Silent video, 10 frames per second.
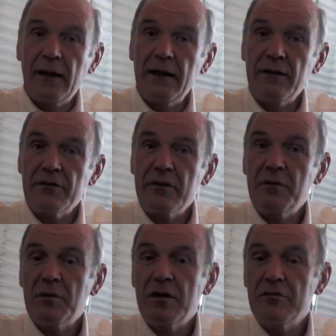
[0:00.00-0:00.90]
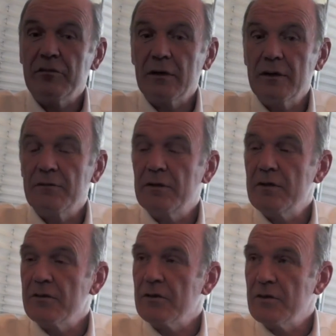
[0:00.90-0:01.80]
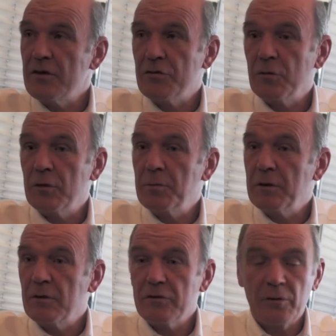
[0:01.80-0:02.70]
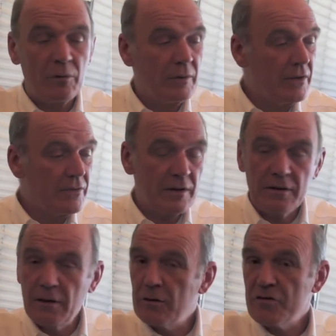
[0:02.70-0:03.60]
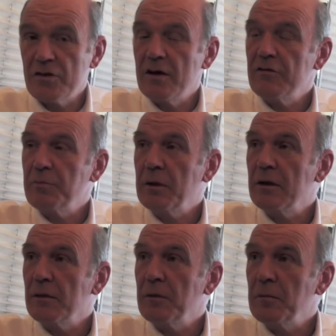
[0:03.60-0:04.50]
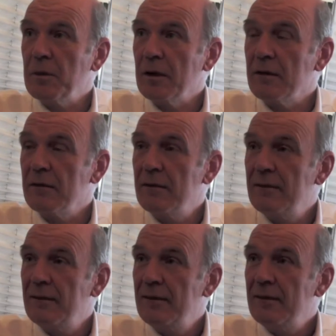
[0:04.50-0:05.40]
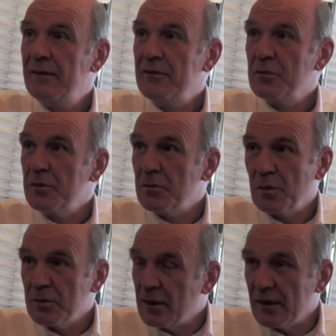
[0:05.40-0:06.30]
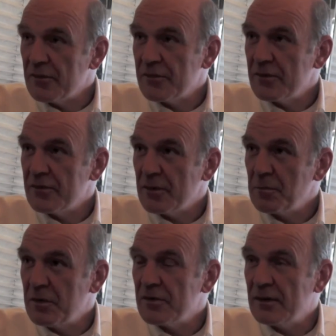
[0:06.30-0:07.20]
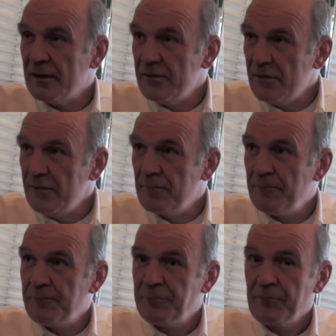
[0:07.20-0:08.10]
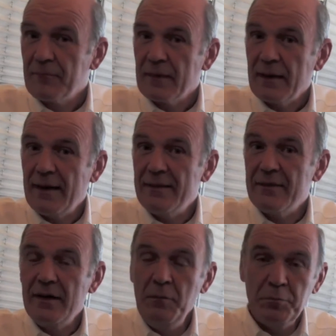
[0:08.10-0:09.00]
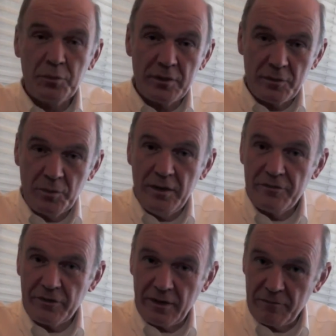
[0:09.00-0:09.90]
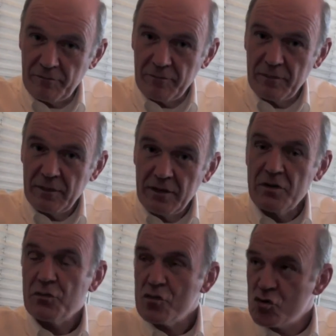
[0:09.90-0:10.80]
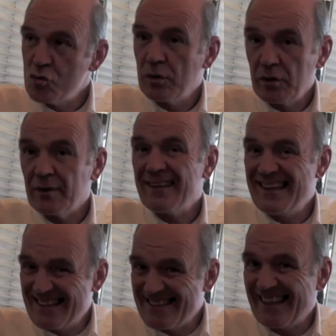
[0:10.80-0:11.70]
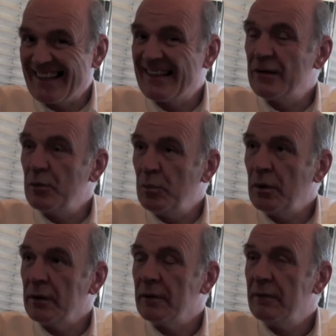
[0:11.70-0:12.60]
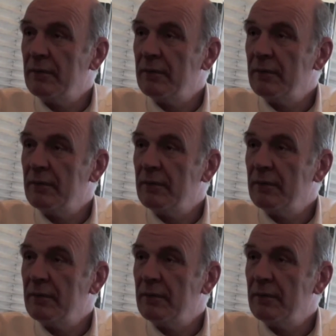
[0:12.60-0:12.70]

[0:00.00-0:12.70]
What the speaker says: and I think we have done it very successfully because all these technology have been coming back to the road cars some years later, and the input that we have given is for sure not exactly the one